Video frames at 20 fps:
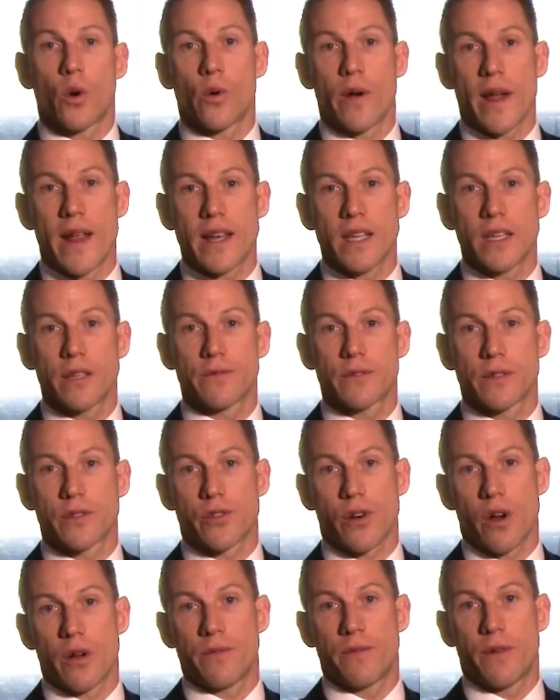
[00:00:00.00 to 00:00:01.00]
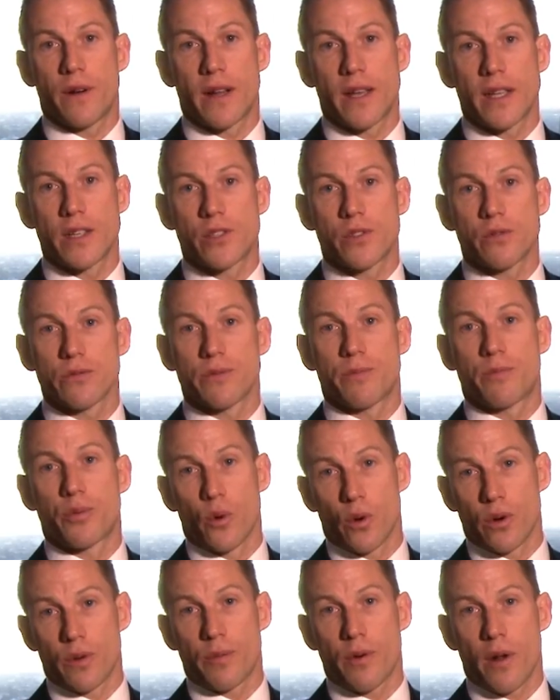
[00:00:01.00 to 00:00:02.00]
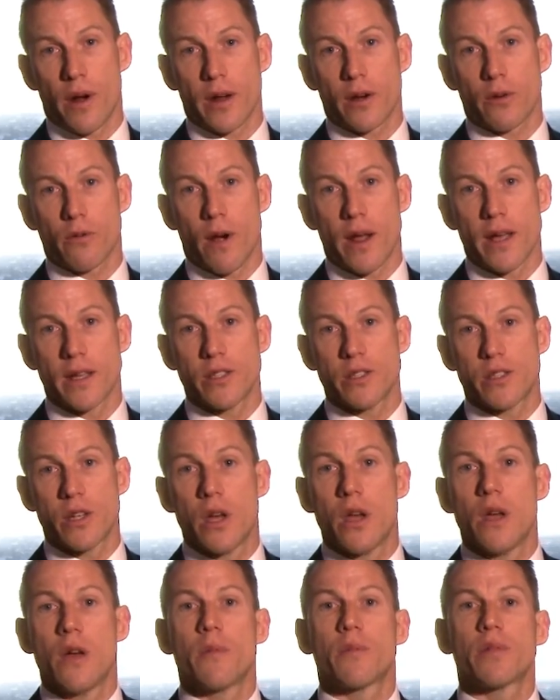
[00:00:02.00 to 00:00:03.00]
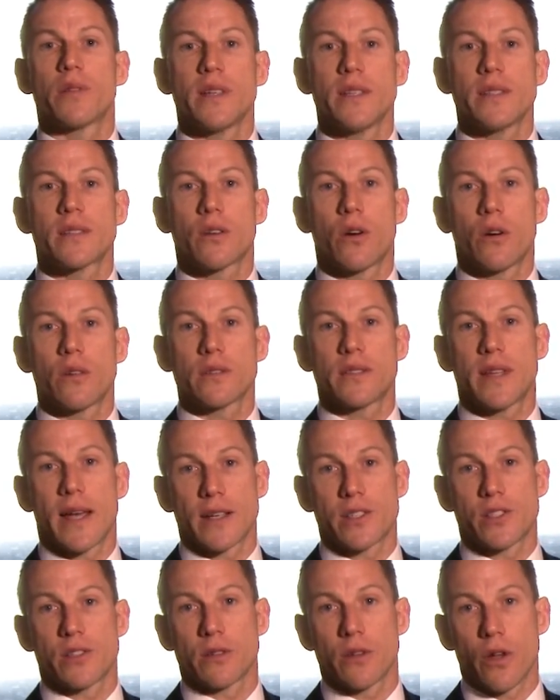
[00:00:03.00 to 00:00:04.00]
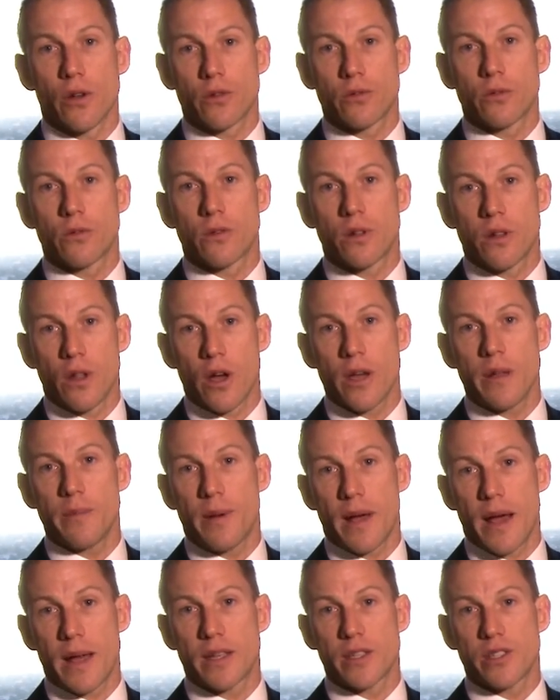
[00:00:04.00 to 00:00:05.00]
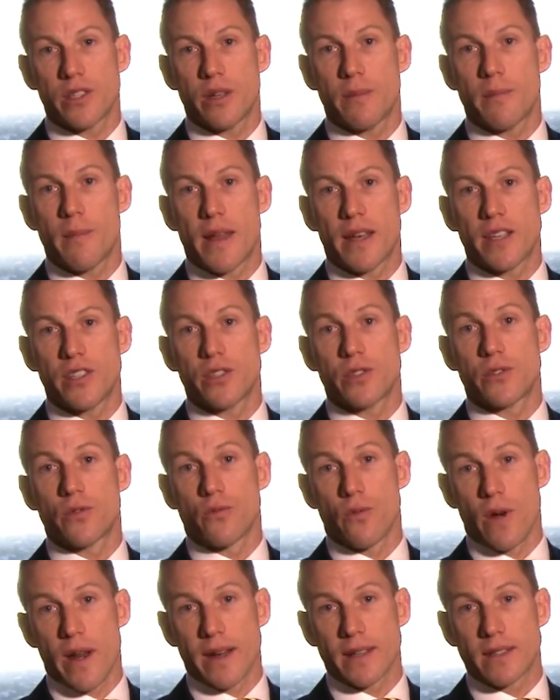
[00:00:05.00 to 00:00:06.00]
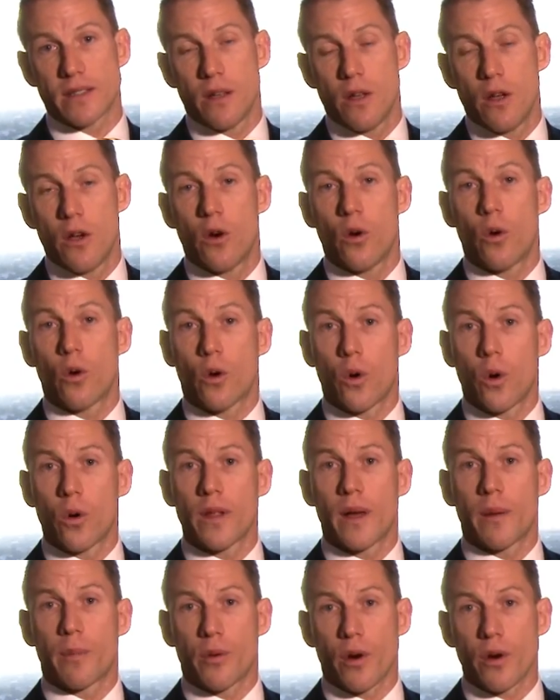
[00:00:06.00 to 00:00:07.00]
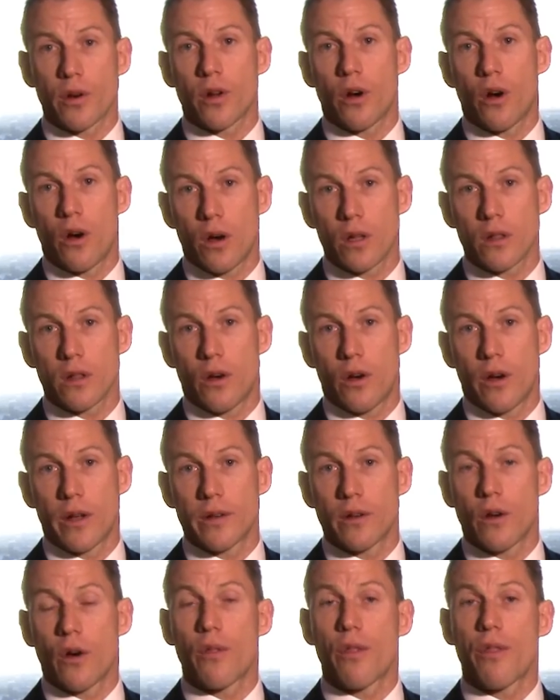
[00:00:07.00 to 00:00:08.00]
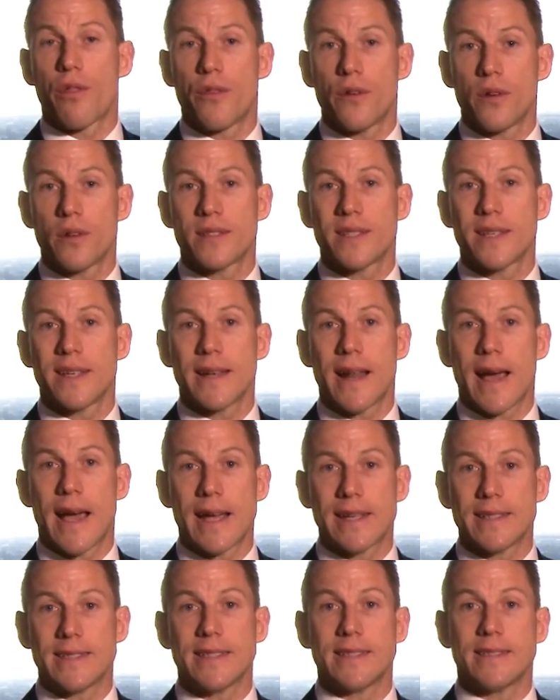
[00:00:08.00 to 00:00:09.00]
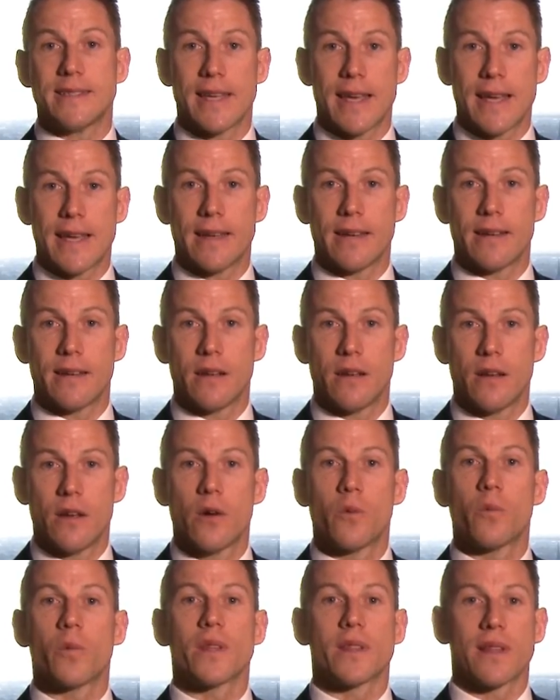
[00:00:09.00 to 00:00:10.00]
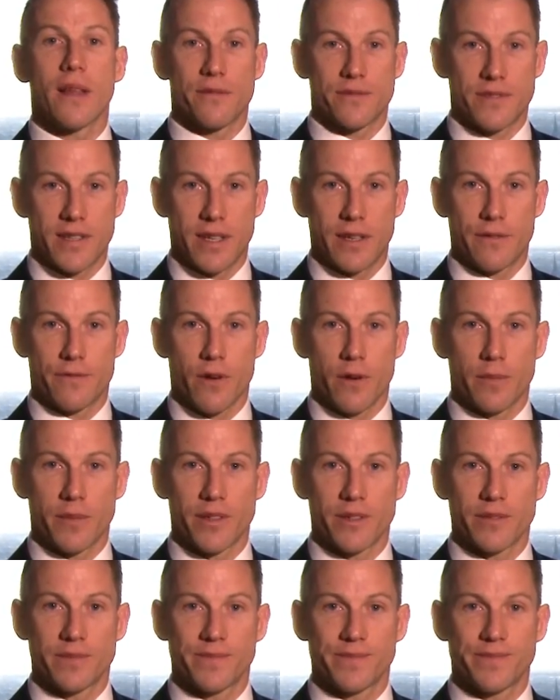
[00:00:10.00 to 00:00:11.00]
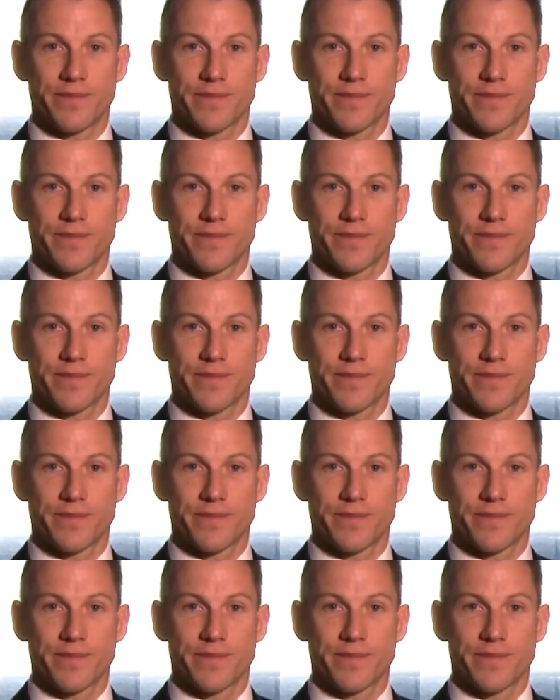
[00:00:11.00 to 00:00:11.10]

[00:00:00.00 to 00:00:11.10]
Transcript: or any of Trobe Financial's broader product range, please contact your local client partnership manager direct or call our broker hotline on 13 80 10. We'd love to hear from you.